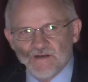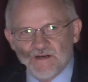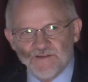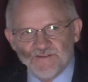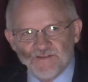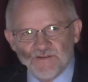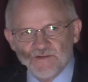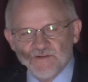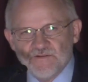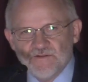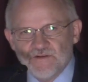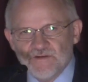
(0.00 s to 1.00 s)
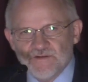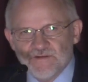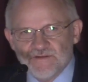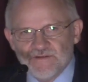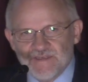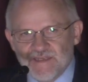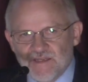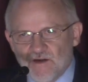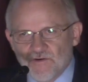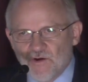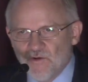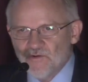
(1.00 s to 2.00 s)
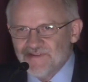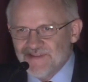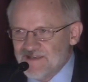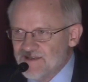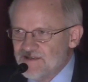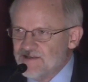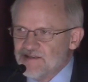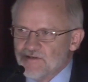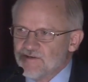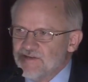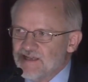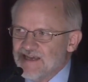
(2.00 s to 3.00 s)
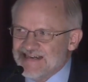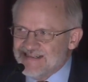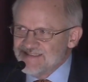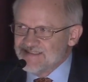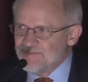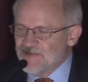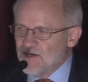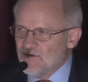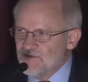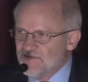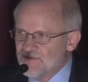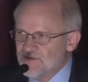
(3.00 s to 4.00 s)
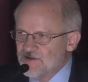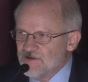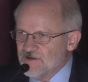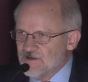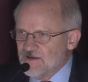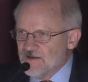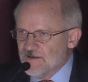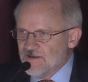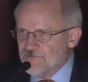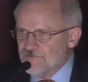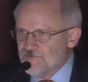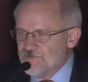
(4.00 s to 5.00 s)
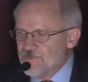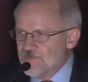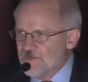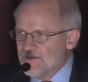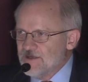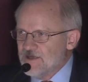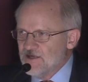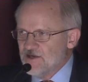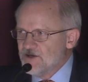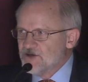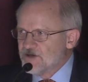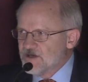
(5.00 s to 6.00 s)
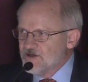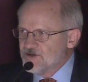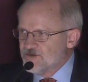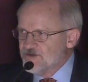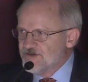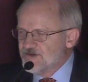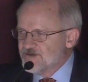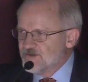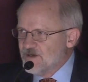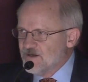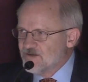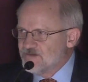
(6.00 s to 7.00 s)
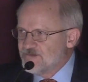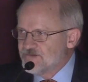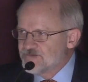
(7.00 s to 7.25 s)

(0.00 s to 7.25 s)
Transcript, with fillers: until they are all dead and they're going to hunt them out um, in other countries as well.